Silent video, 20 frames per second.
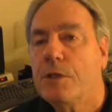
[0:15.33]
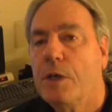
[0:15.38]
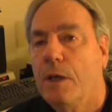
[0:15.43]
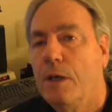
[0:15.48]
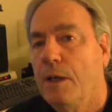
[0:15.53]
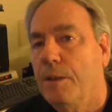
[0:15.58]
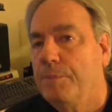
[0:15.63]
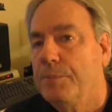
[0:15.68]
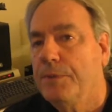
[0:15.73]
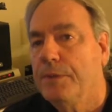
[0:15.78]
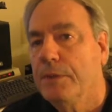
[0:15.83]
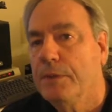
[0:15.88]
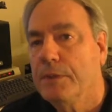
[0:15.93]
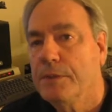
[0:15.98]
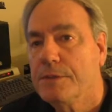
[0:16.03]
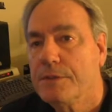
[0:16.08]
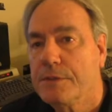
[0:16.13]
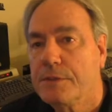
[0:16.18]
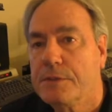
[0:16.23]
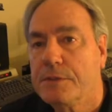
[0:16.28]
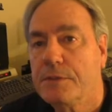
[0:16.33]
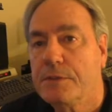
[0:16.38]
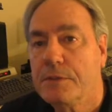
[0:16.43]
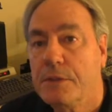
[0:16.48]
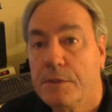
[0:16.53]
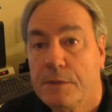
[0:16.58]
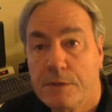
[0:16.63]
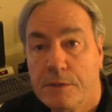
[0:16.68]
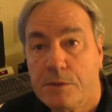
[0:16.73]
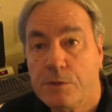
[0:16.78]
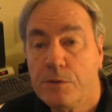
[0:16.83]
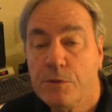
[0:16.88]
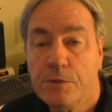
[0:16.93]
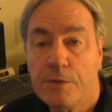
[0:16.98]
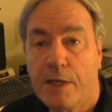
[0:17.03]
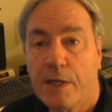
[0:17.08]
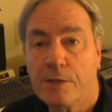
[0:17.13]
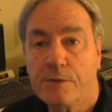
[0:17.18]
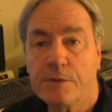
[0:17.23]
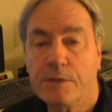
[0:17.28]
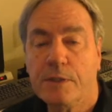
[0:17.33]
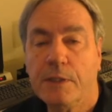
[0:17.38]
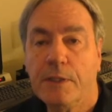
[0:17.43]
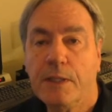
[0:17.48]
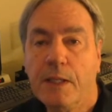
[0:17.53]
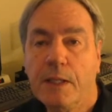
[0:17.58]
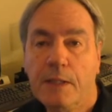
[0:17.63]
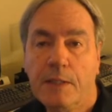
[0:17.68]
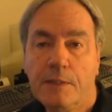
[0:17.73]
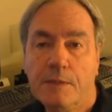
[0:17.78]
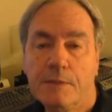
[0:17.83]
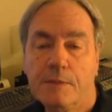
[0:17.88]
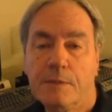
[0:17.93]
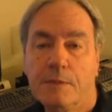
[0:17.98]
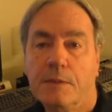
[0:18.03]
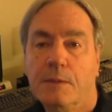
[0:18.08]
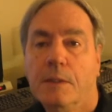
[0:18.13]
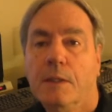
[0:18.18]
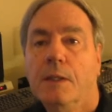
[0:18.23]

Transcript: Opera since 2008,